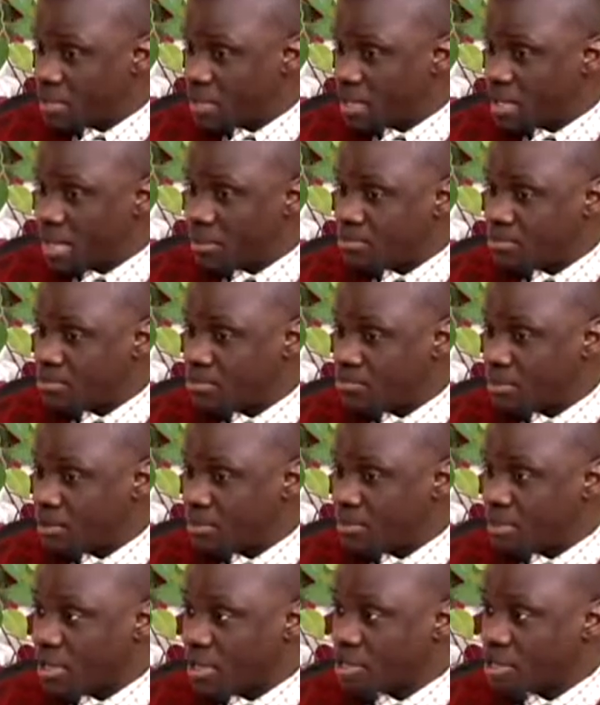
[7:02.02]
comes
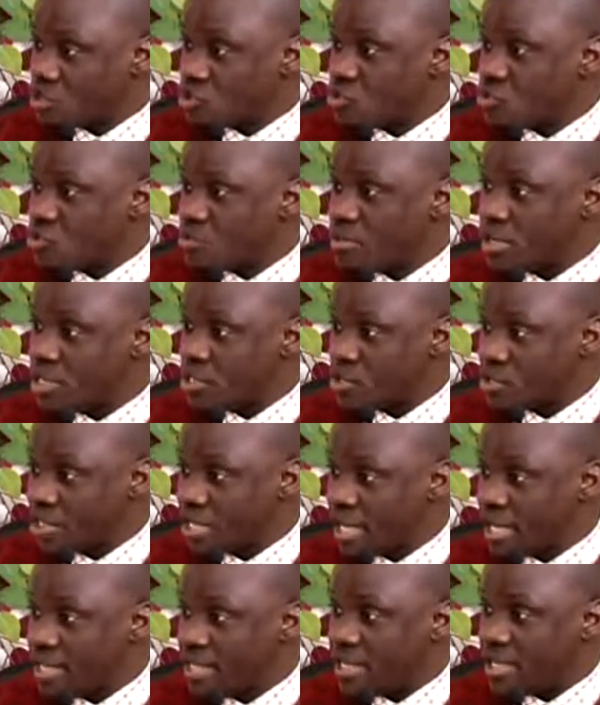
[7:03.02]
from two major
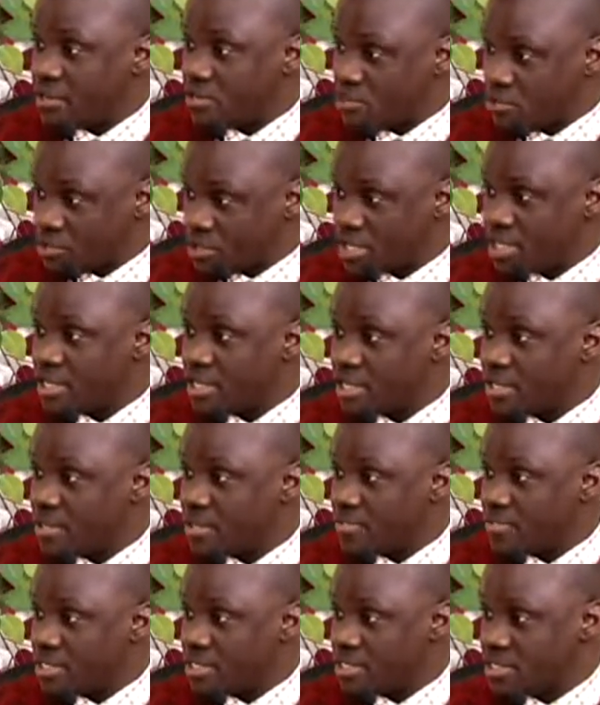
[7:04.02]
dialects. Burkina
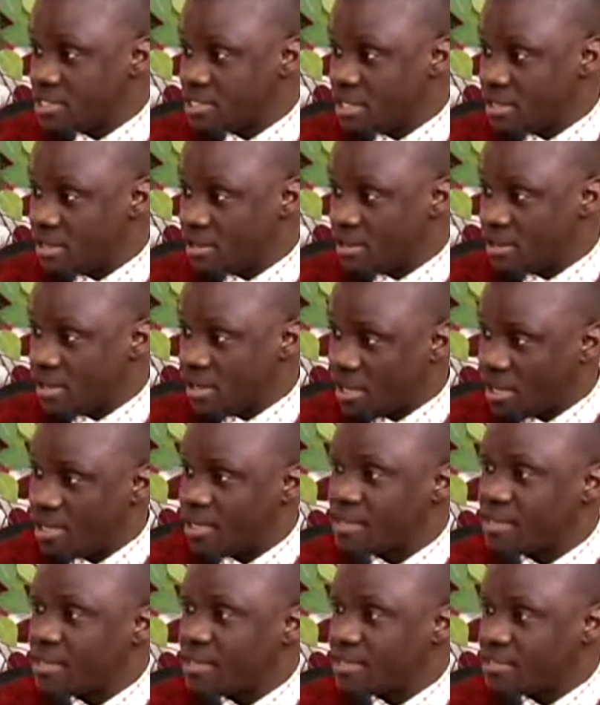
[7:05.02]
means
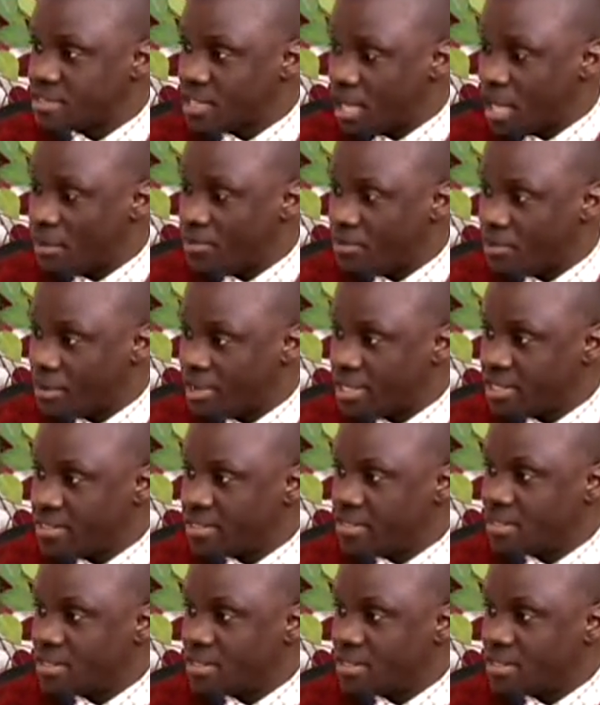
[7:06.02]
honest, upright.